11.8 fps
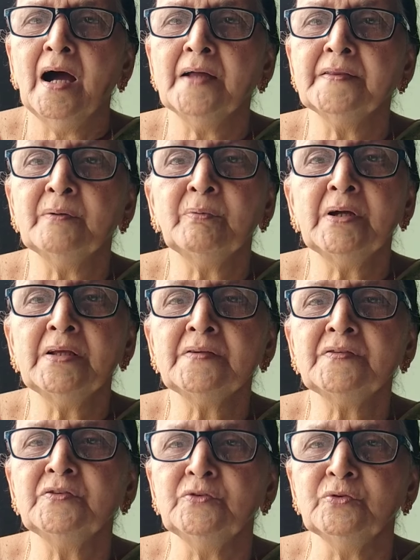
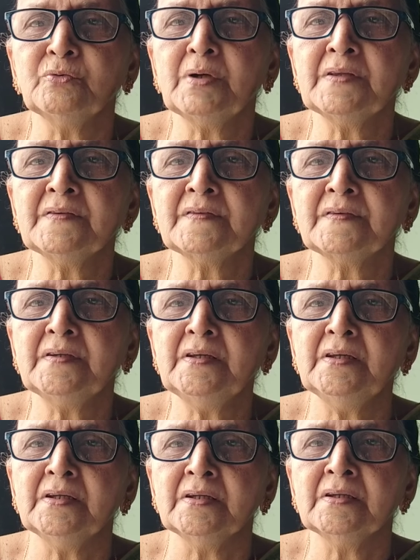Otherwise, you can
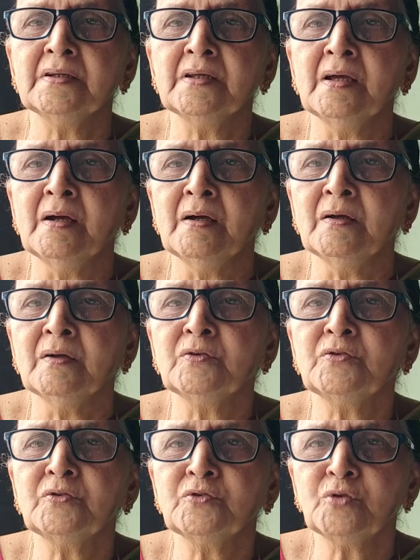see
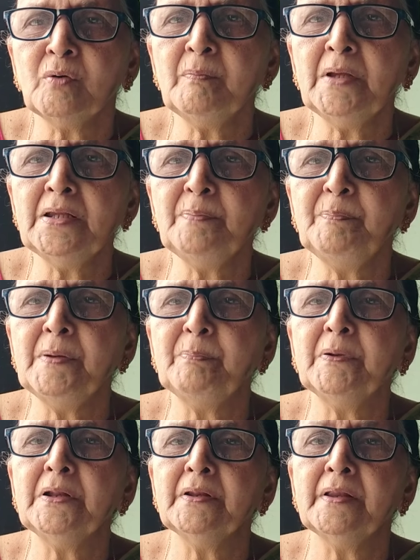so many
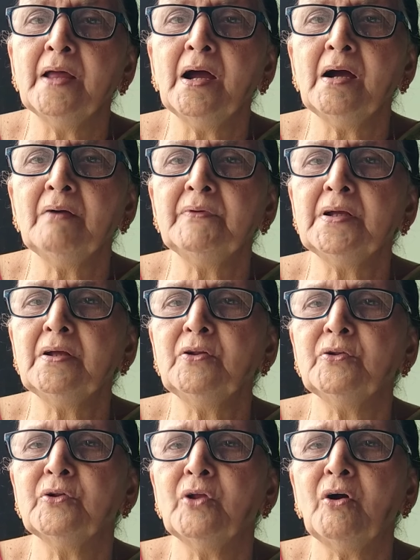people, they are having a
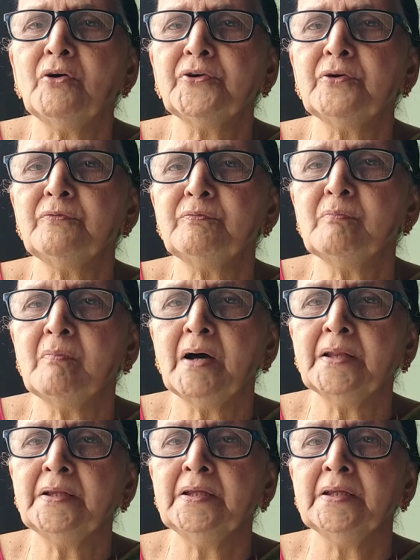lot of
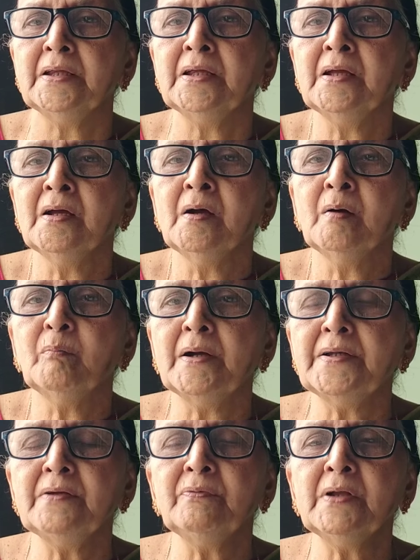money.
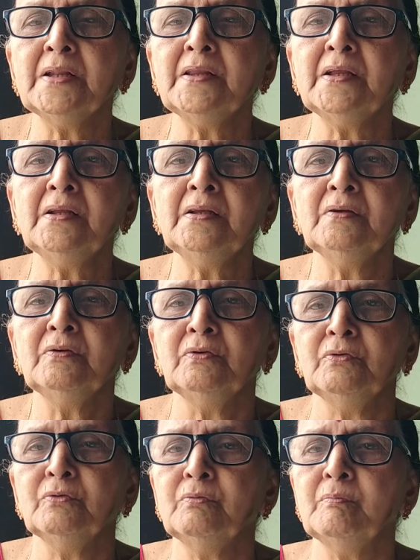But even then,
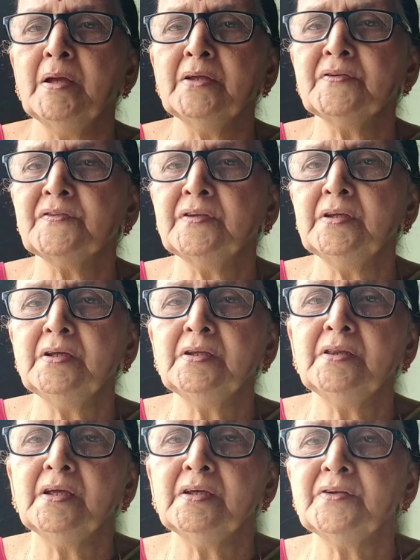you may see
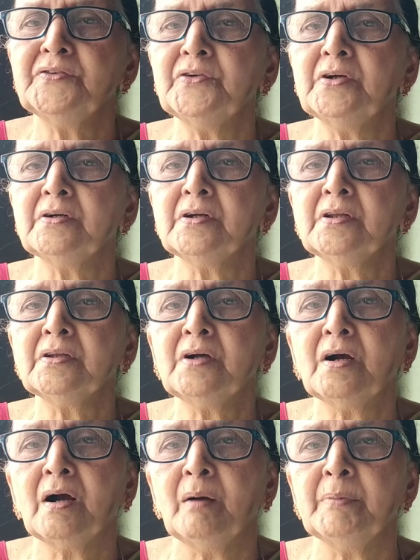their children
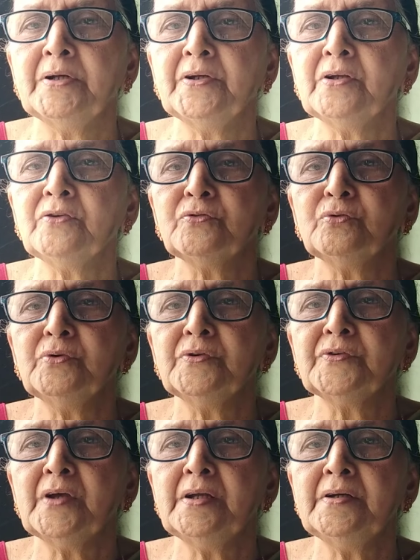committing
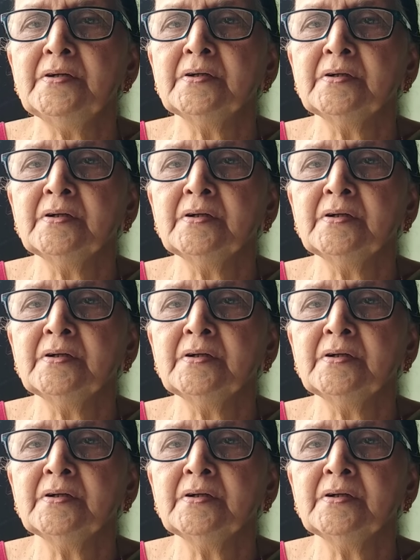suicide.